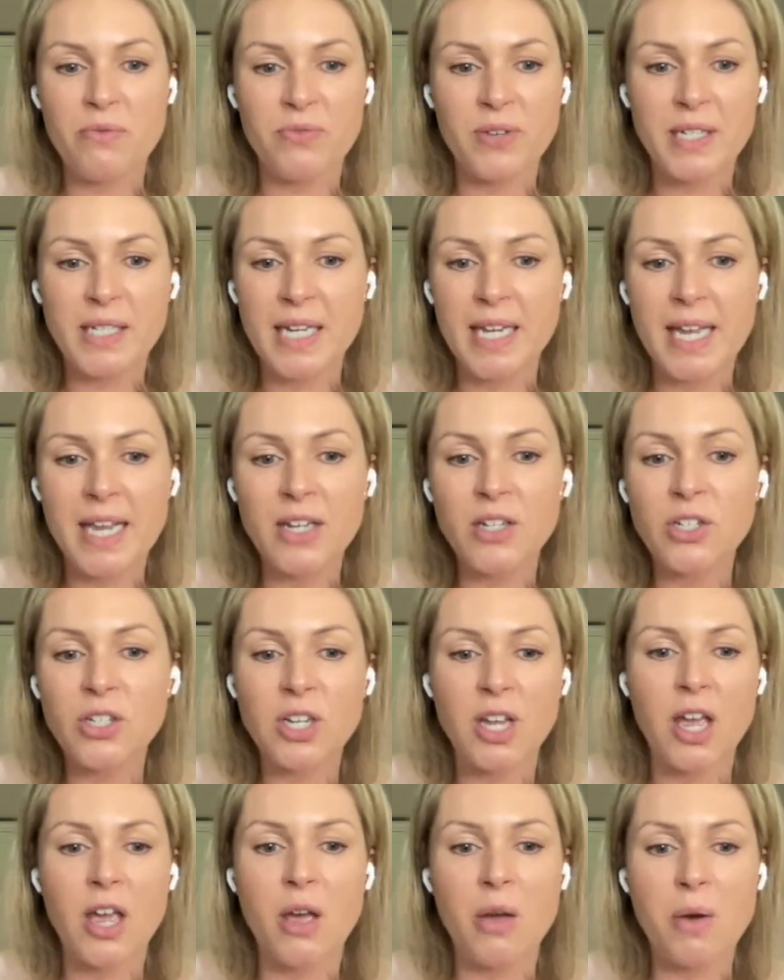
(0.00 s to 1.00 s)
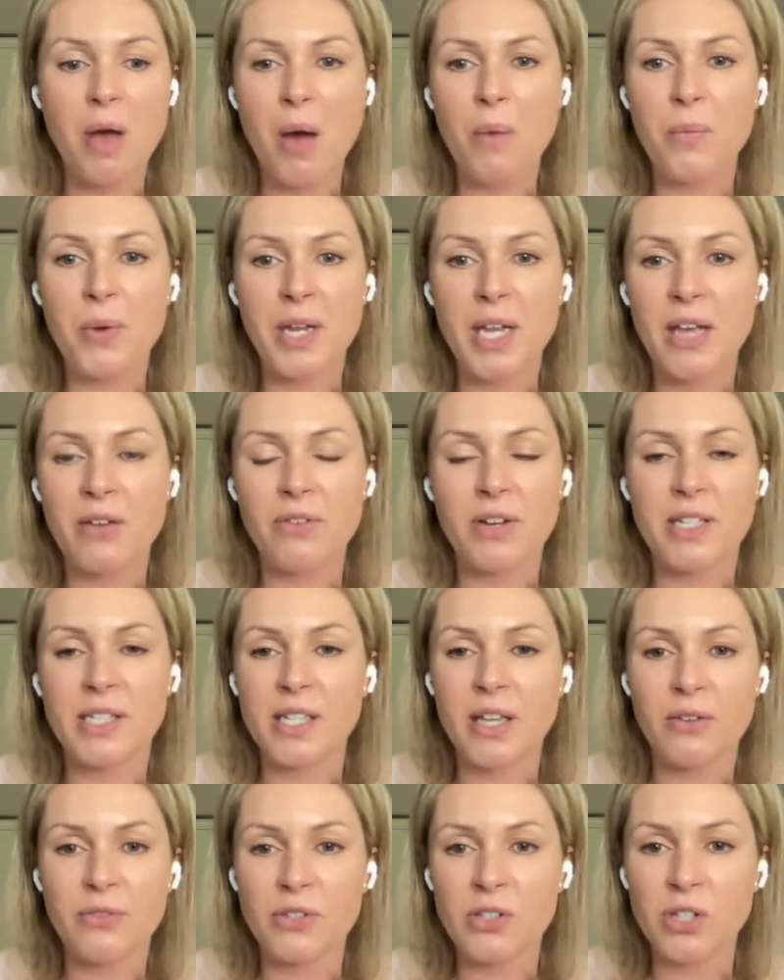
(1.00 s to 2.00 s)
fitting into, and we give
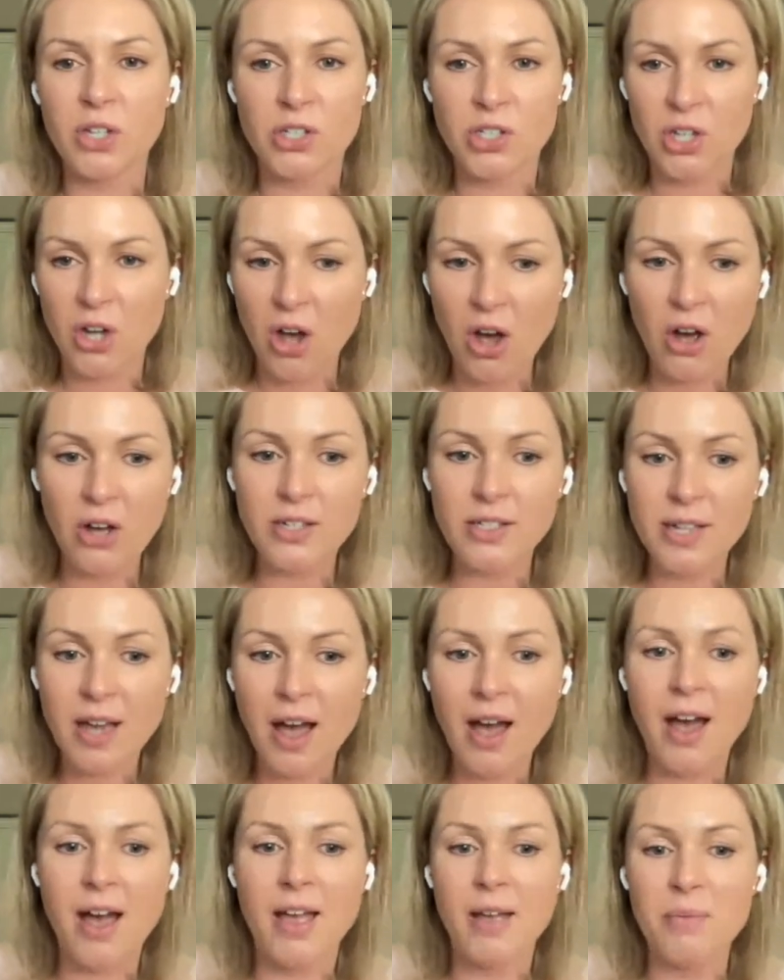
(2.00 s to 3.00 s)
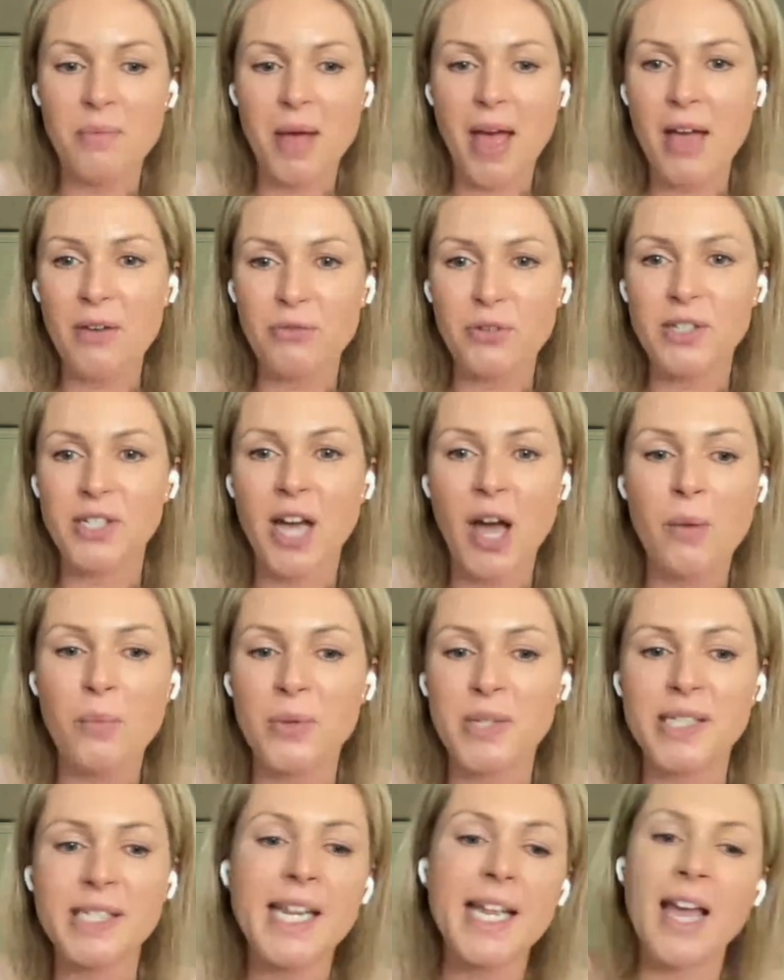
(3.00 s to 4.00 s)
ourselves such a hard time every time we
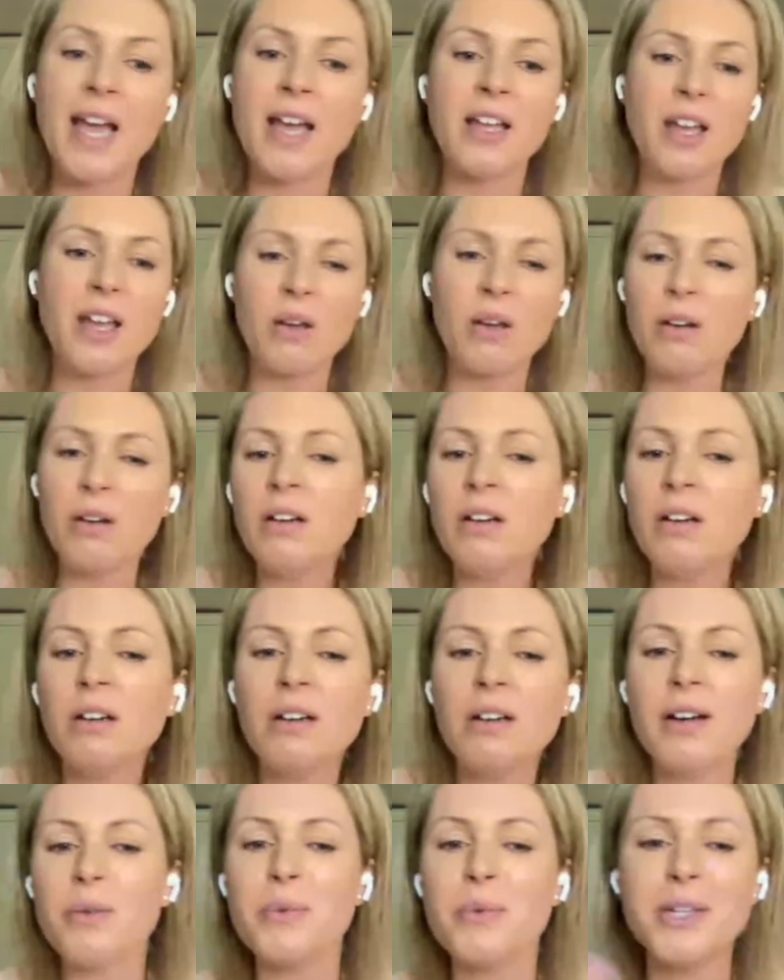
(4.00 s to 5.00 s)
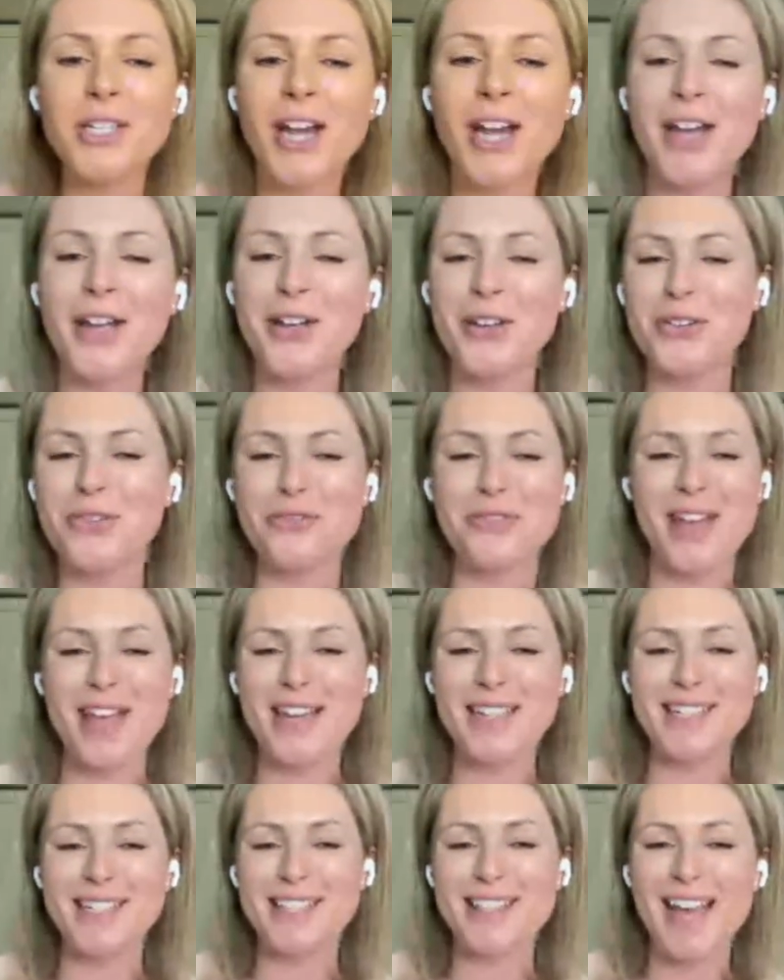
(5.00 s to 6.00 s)
see it and go, oh, I wish I could fit
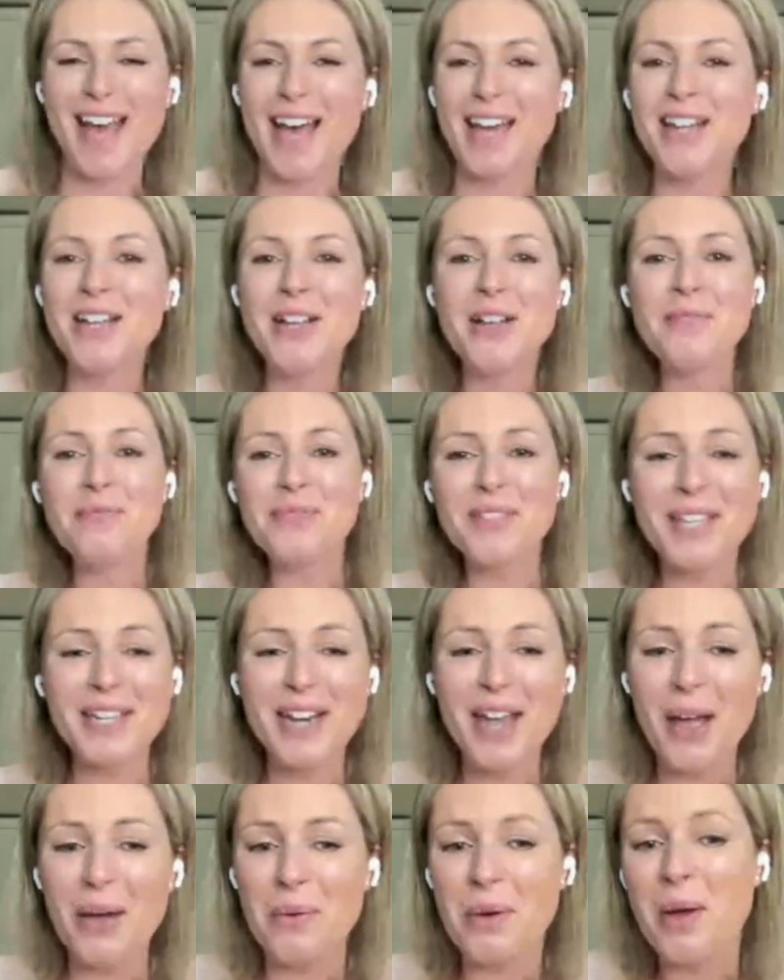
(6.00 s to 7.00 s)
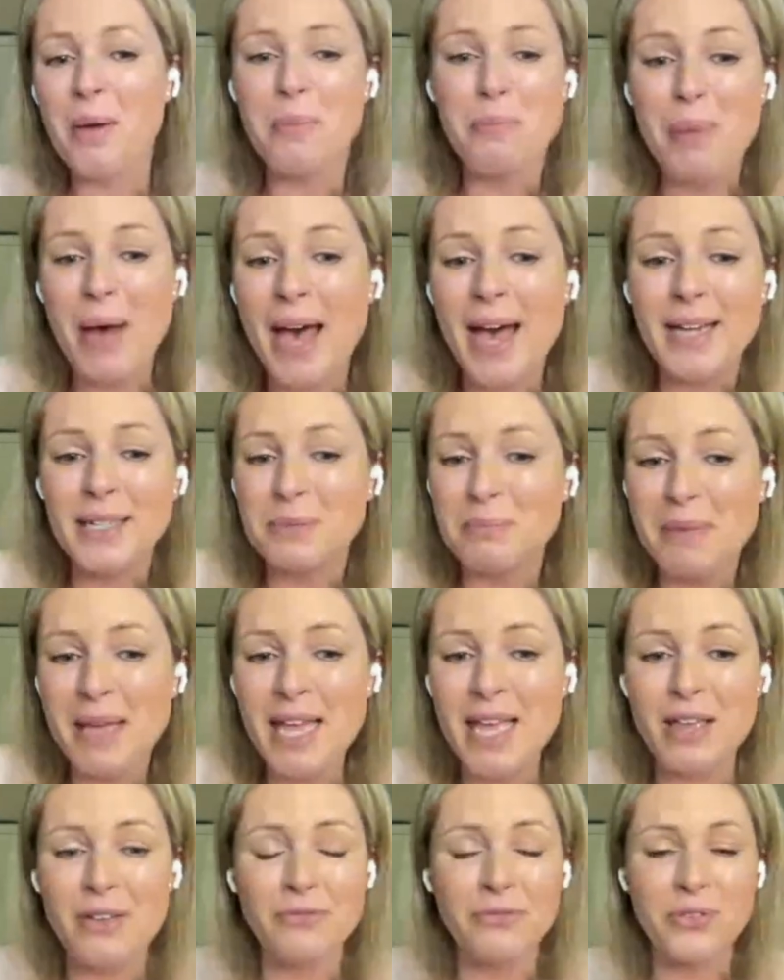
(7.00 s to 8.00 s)
into that, bad
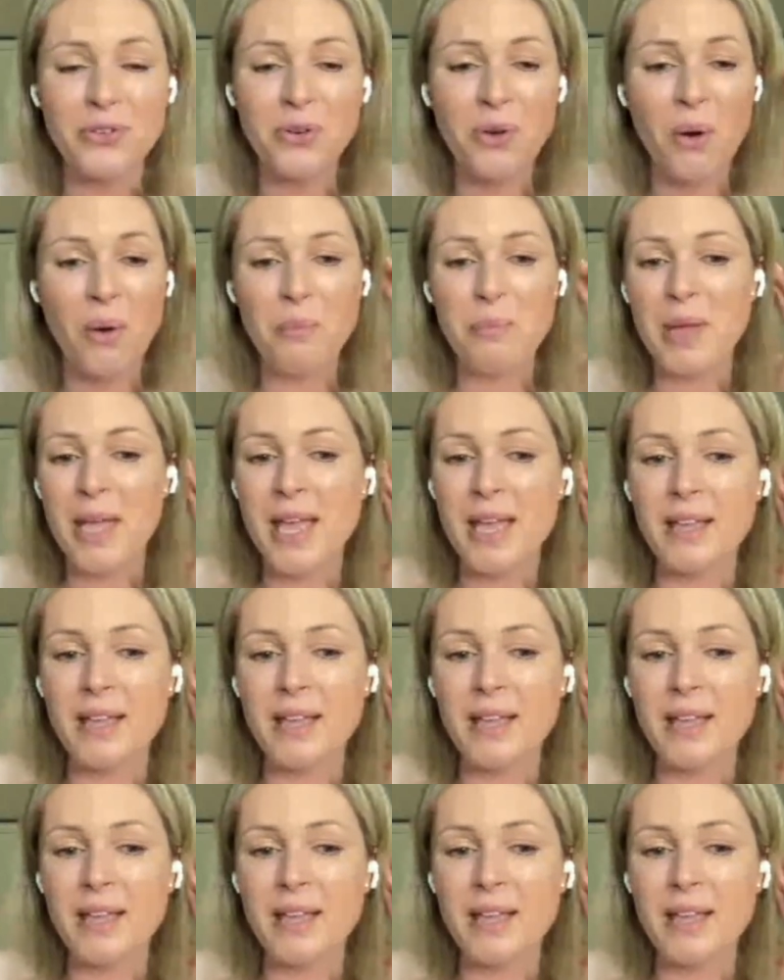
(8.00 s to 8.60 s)
me for not